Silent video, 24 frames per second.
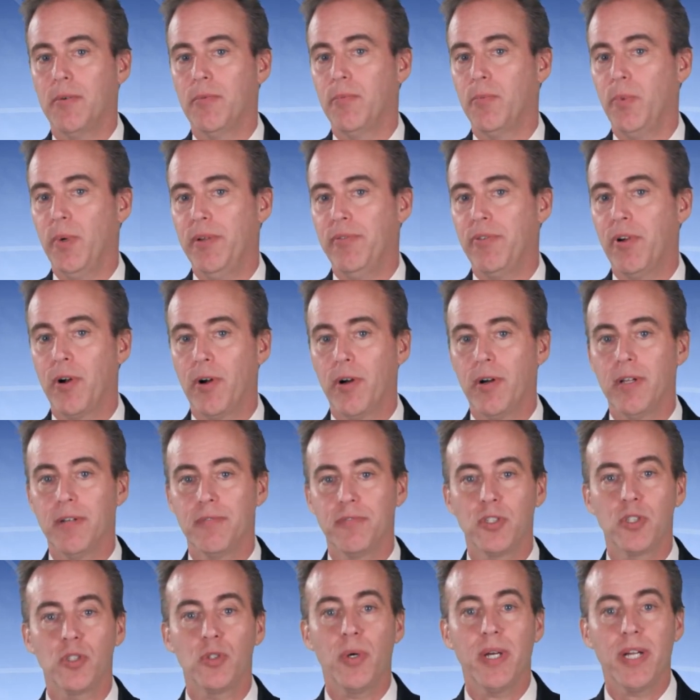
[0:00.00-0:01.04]
We've heard
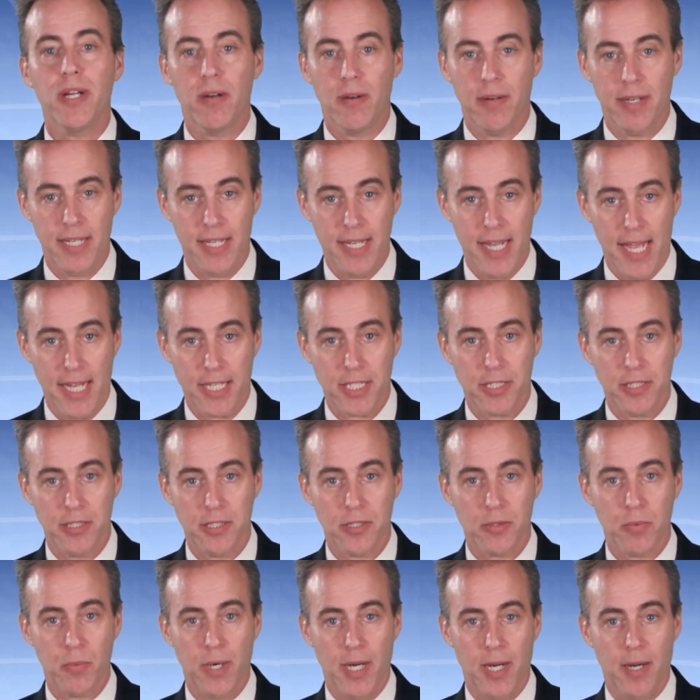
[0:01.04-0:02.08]
of trigger
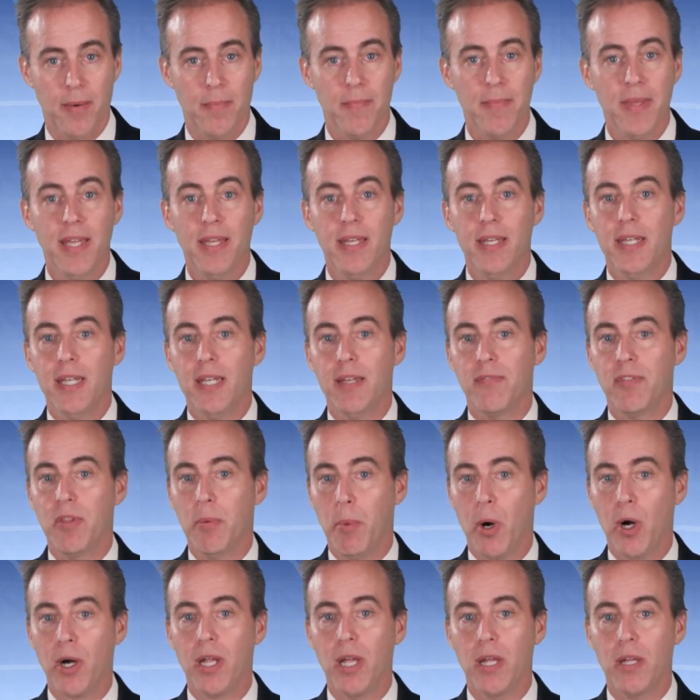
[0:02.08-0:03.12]
indexes, where if the
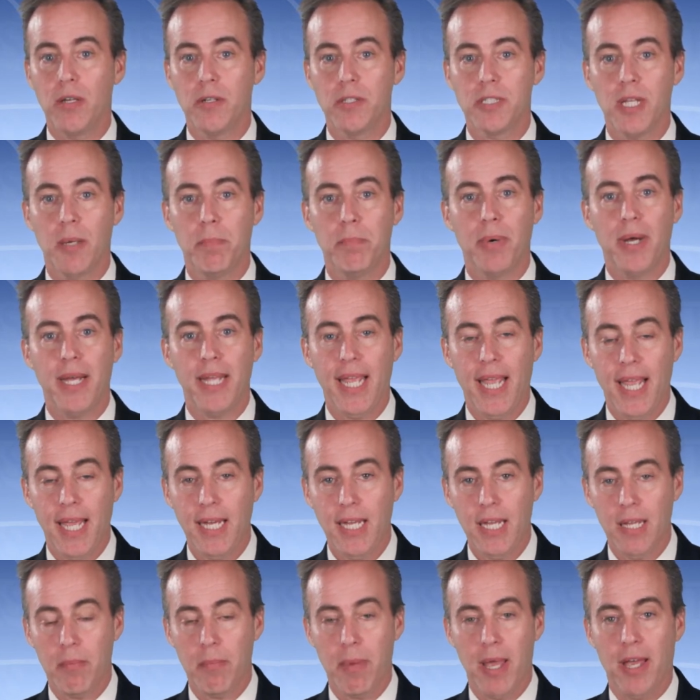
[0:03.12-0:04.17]
market goes up by
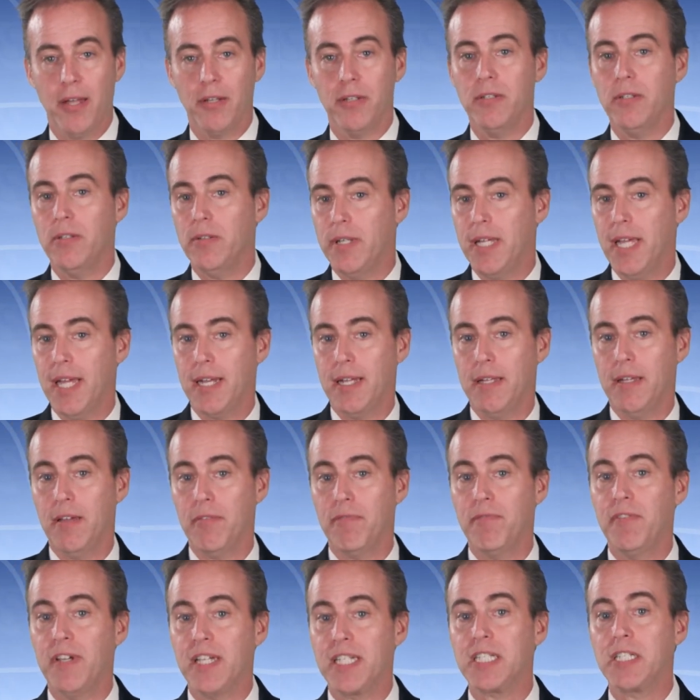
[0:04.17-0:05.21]
any amount, you get a
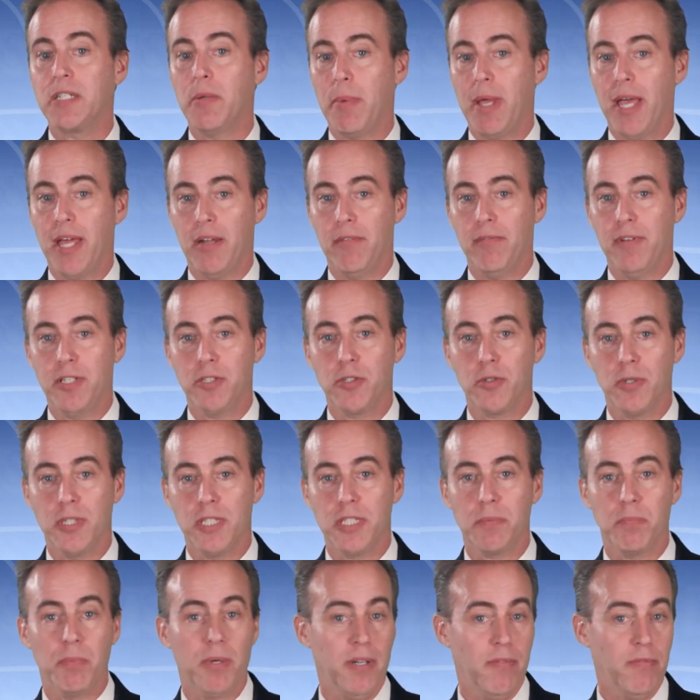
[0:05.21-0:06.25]
fixed amount of
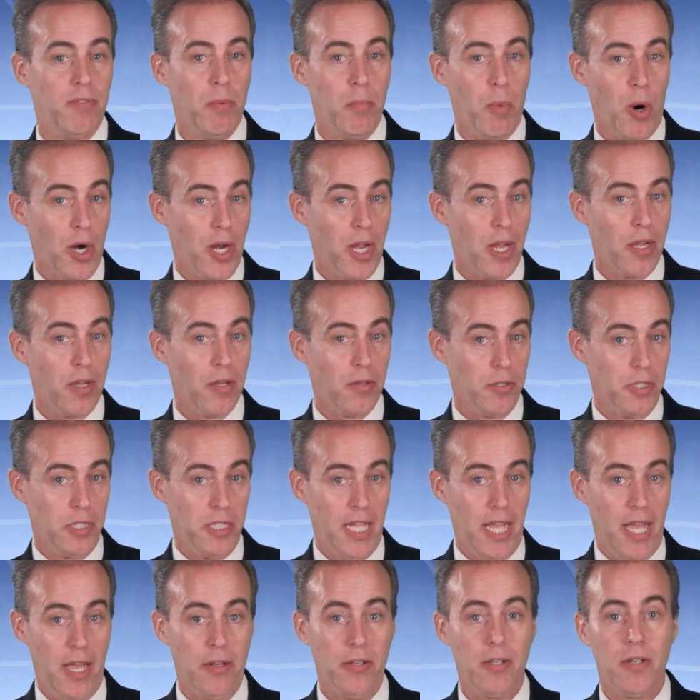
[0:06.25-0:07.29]
interest, but if the market goes
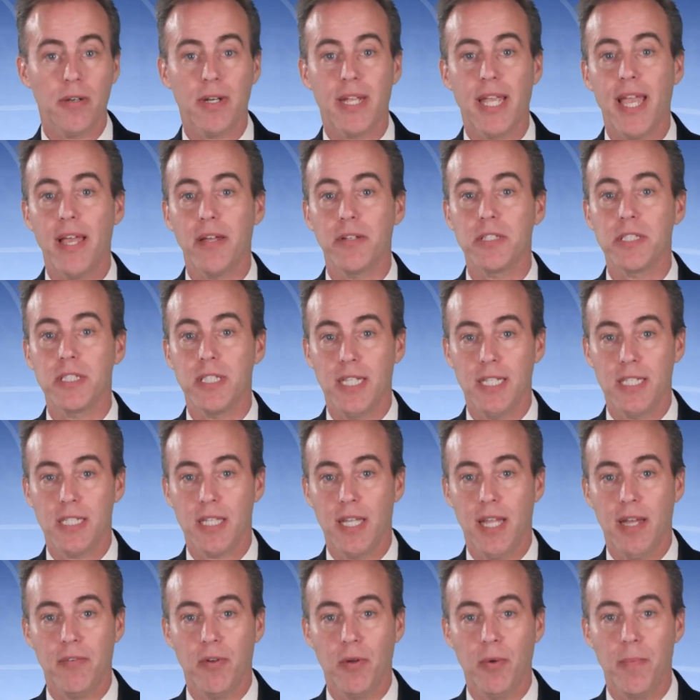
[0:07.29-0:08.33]
down, your account stays
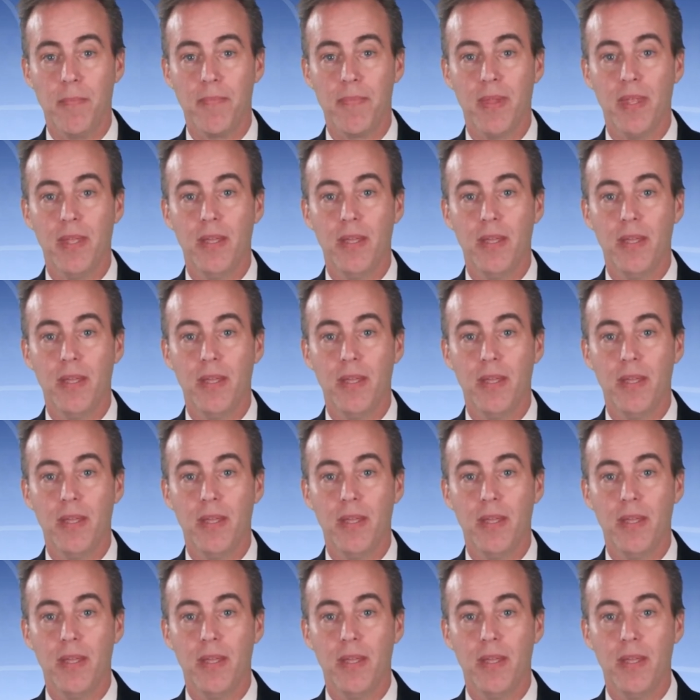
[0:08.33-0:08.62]
level.